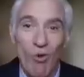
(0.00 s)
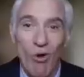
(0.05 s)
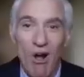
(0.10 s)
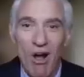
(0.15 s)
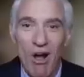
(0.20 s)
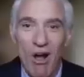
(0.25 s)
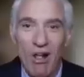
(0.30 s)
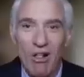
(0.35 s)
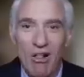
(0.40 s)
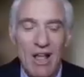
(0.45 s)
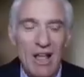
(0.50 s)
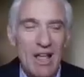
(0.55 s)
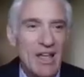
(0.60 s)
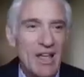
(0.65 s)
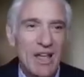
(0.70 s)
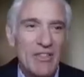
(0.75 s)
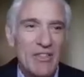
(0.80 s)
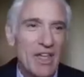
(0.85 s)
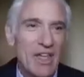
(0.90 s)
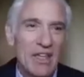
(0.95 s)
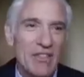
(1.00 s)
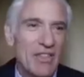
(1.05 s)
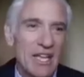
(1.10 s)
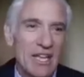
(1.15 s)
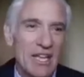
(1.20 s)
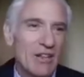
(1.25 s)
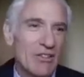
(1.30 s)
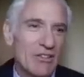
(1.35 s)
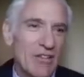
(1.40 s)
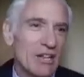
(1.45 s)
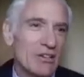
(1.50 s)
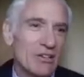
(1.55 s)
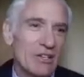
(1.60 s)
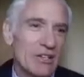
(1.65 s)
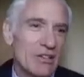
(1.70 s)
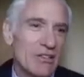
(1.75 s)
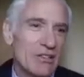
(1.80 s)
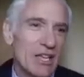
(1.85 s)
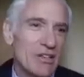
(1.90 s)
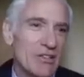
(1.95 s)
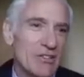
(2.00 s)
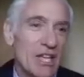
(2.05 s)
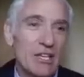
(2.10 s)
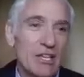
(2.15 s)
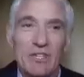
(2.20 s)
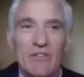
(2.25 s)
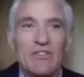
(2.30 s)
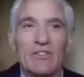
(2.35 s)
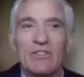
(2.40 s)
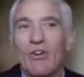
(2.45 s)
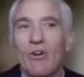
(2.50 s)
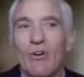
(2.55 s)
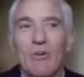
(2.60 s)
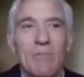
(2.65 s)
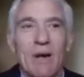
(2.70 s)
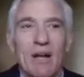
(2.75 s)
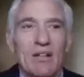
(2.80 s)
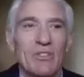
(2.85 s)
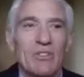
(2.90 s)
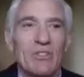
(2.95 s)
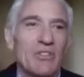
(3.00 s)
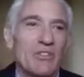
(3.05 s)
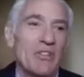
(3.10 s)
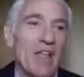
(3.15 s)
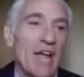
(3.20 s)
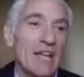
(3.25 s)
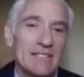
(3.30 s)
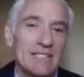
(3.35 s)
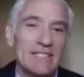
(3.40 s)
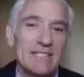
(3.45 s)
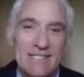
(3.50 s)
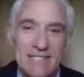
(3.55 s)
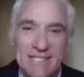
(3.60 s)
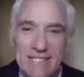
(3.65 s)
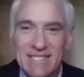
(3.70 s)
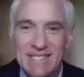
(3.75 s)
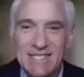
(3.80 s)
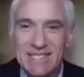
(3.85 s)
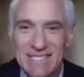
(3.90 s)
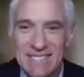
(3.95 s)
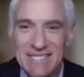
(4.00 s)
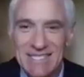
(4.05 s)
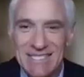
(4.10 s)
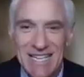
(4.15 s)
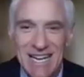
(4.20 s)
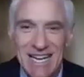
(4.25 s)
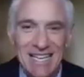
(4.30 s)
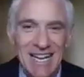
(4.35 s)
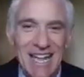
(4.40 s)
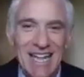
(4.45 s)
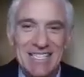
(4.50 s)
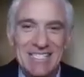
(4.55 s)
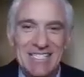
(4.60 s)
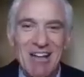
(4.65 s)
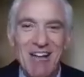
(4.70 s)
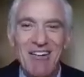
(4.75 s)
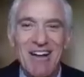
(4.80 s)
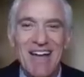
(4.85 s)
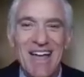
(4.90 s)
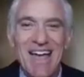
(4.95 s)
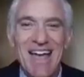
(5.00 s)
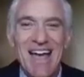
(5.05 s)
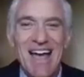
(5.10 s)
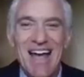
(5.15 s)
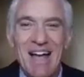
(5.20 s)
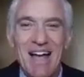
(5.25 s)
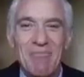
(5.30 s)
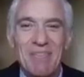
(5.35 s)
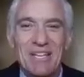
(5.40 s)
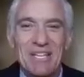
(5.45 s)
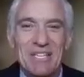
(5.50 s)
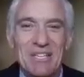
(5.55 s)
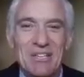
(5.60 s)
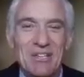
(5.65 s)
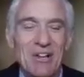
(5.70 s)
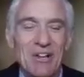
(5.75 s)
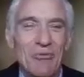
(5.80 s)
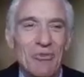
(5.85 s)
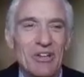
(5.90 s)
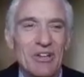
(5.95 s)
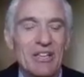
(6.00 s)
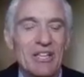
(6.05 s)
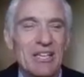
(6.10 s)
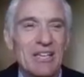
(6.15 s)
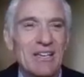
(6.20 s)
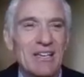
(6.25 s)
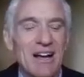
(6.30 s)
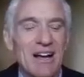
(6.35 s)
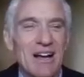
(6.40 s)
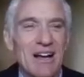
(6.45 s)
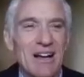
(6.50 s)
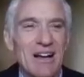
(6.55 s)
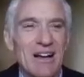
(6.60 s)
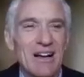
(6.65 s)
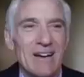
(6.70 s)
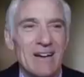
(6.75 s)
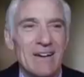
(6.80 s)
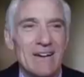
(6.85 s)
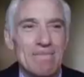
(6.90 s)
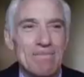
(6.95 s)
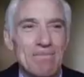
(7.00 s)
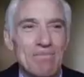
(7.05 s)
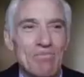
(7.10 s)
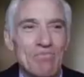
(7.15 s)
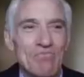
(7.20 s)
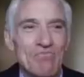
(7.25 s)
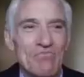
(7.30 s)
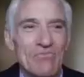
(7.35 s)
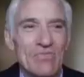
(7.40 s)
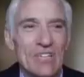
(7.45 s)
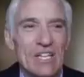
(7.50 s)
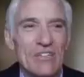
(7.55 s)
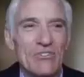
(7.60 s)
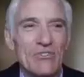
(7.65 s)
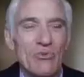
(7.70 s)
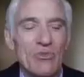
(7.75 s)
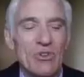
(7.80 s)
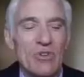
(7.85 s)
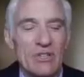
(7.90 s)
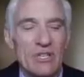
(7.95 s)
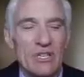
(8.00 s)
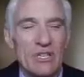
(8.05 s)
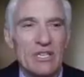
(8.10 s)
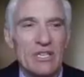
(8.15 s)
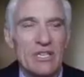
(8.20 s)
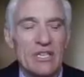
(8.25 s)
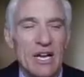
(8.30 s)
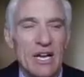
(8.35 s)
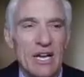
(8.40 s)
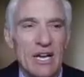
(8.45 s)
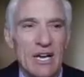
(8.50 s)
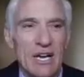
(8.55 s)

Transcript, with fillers: Wall. They don't even know about the 1960s. Okay, so I mean, really, it's really